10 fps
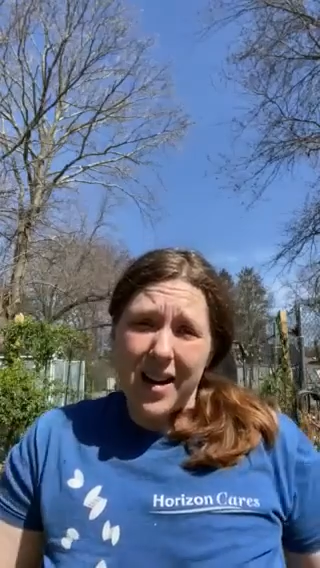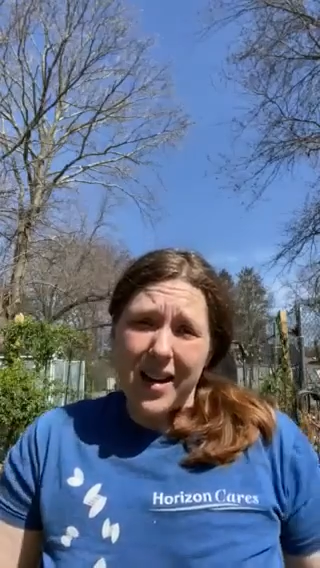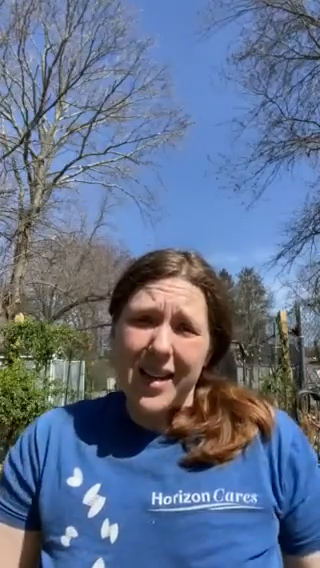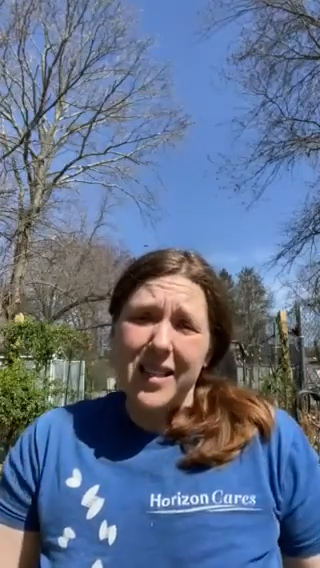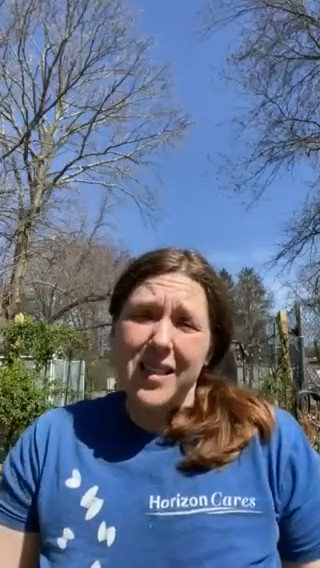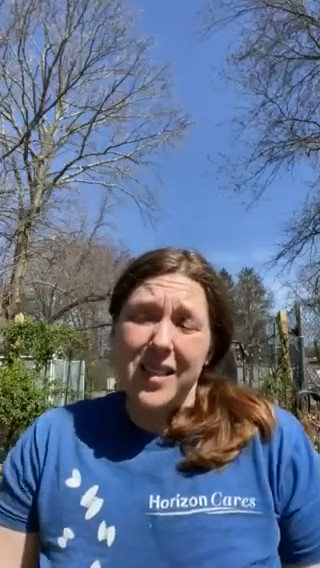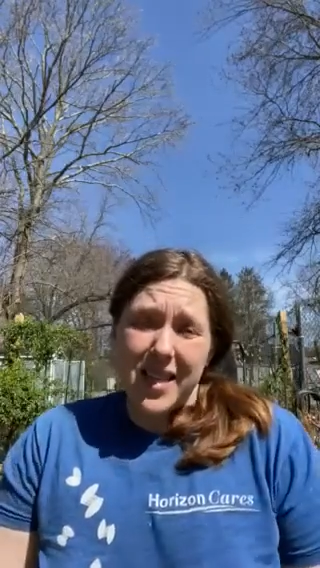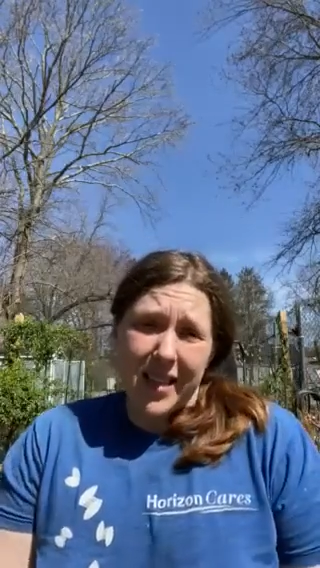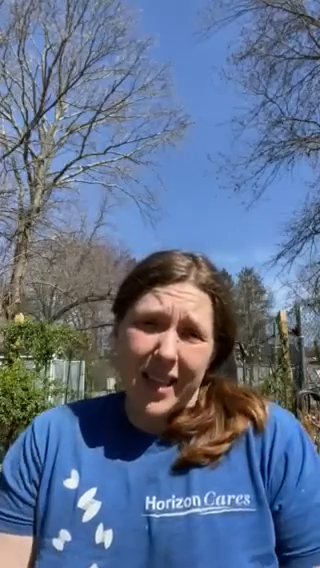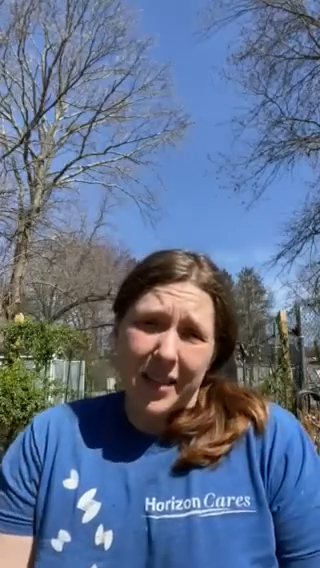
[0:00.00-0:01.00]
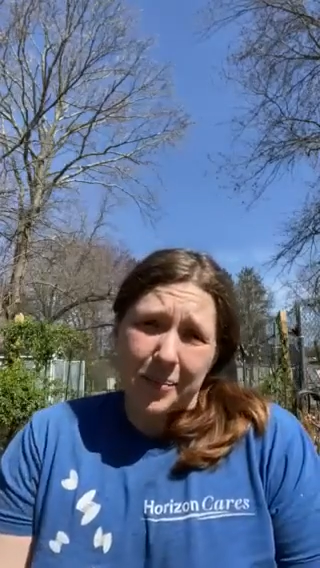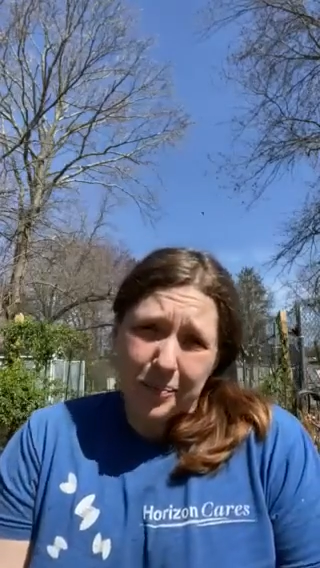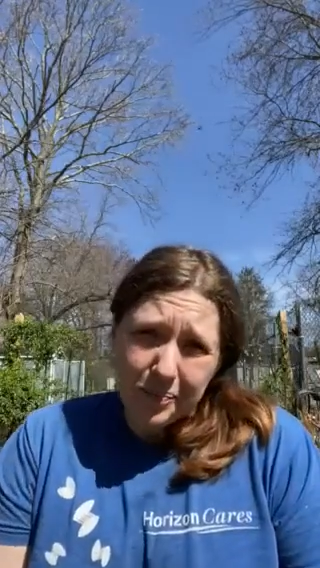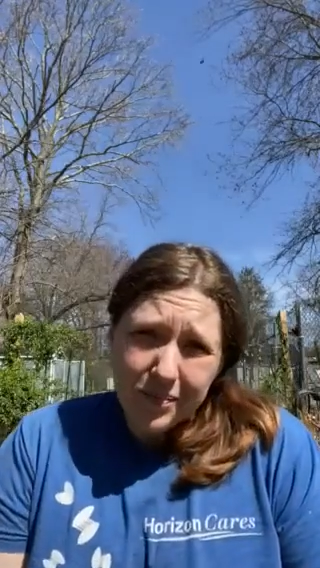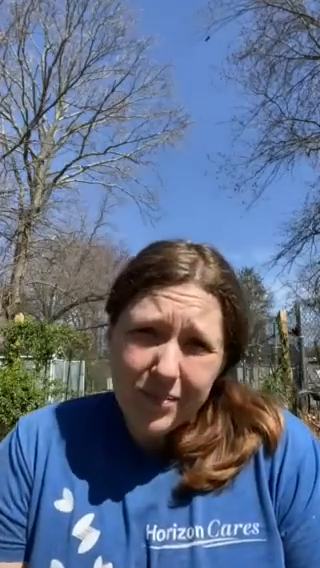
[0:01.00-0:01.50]
is the tilling.
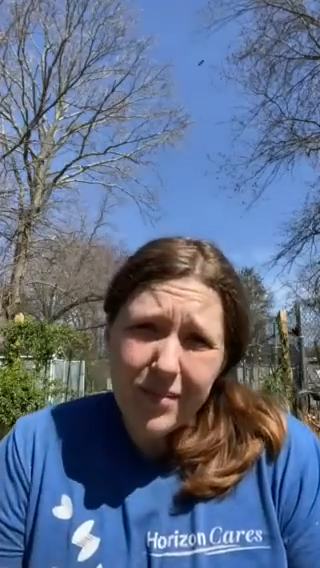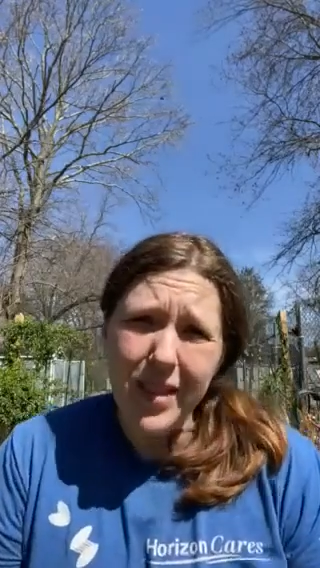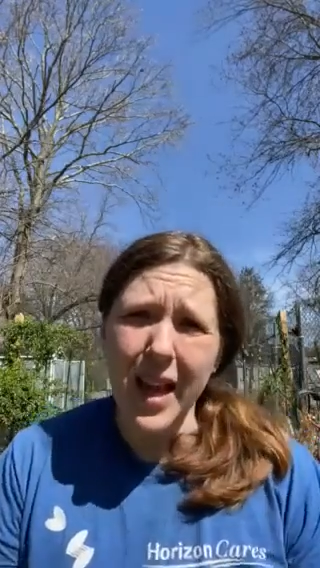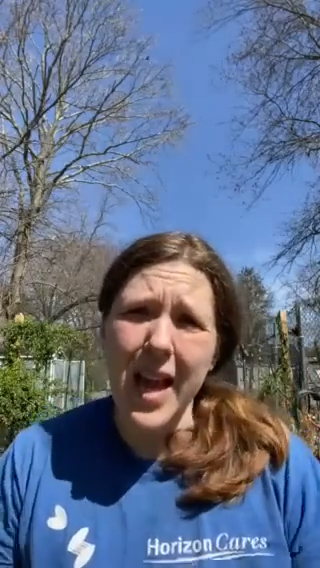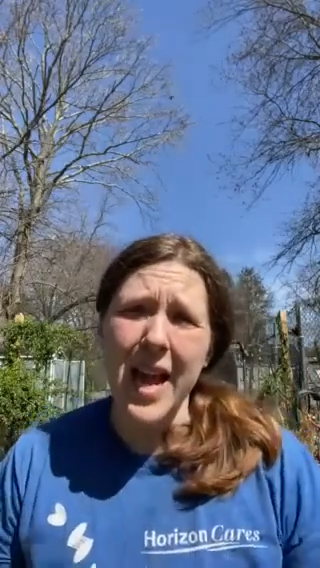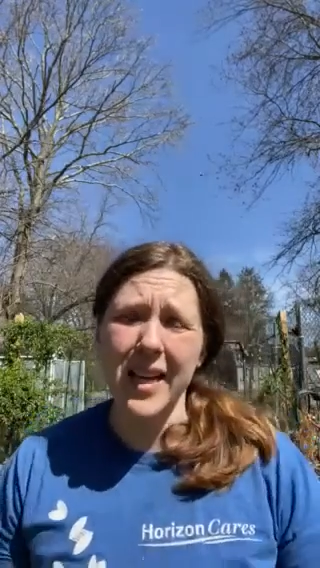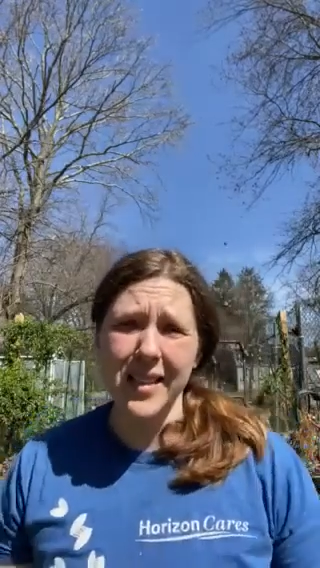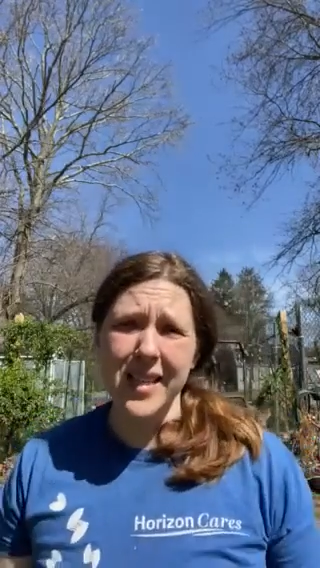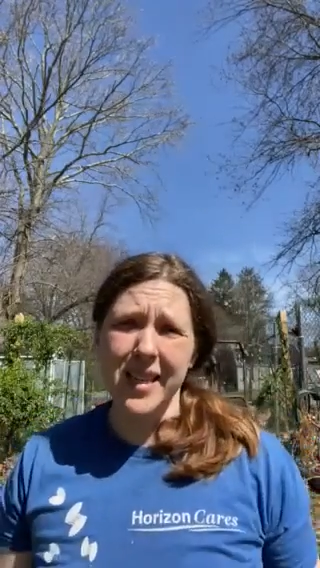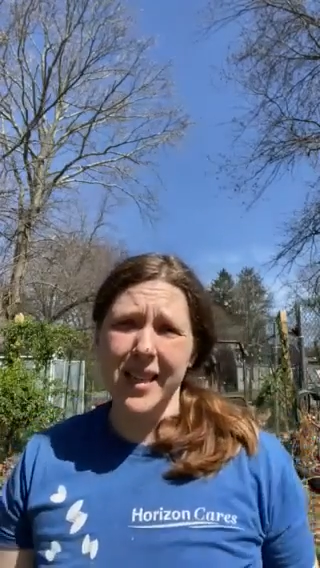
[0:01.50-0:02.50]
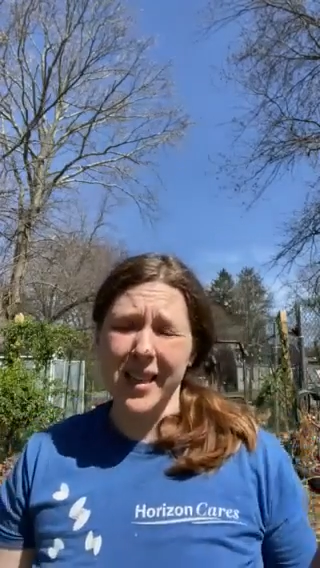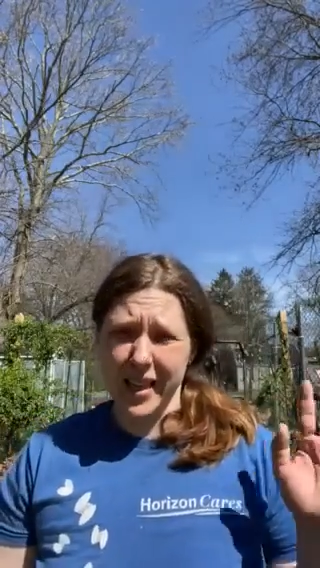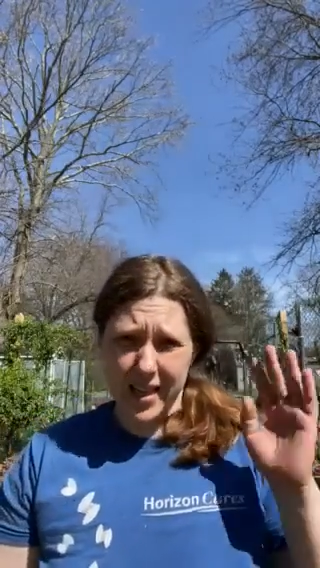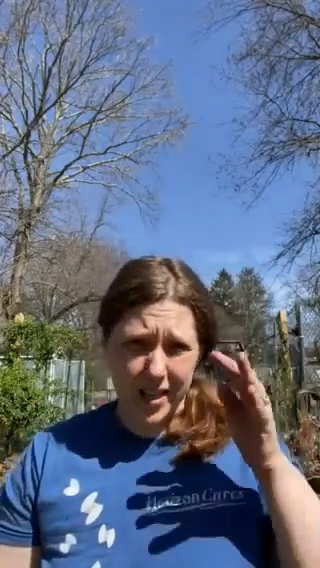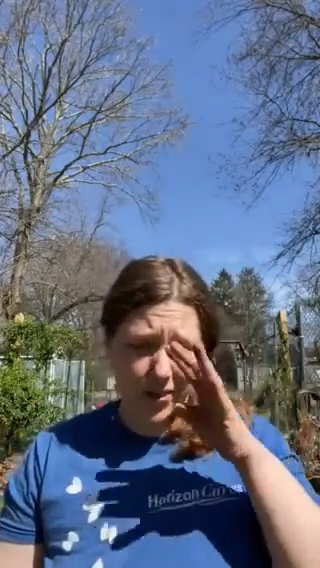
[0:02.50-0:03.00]
Hand tilling
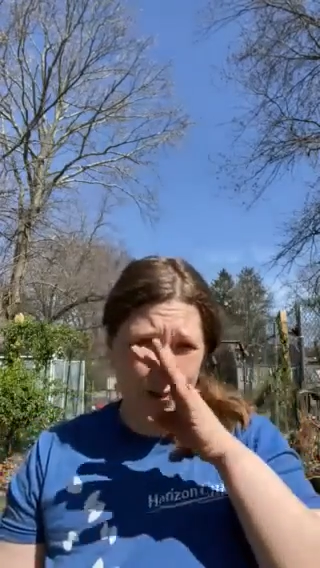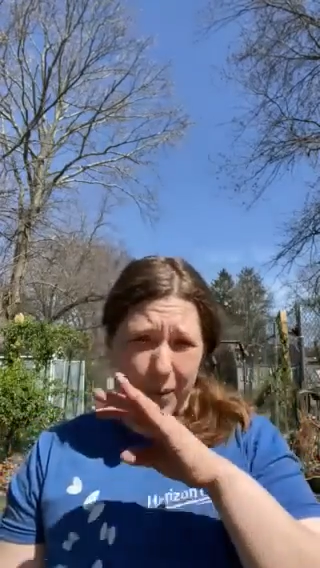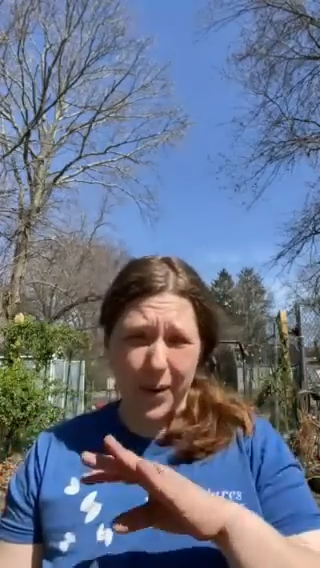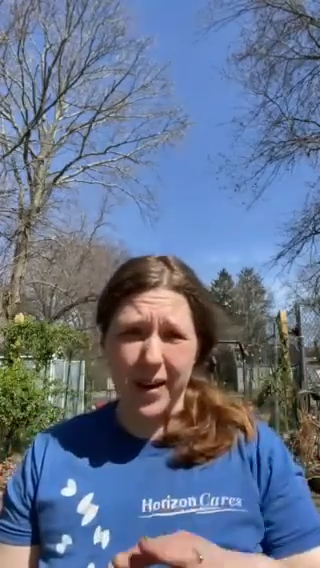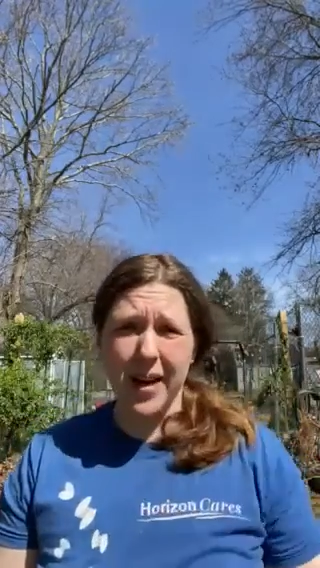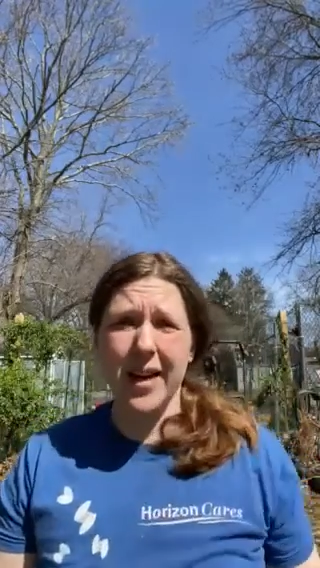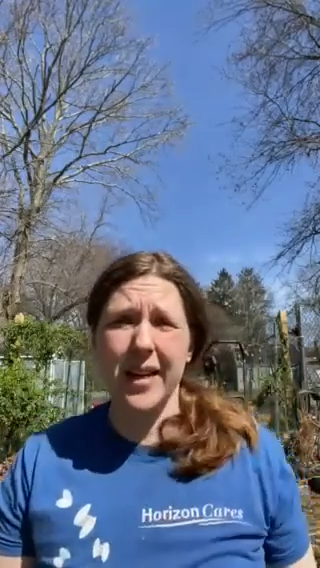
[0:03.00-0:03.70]
is for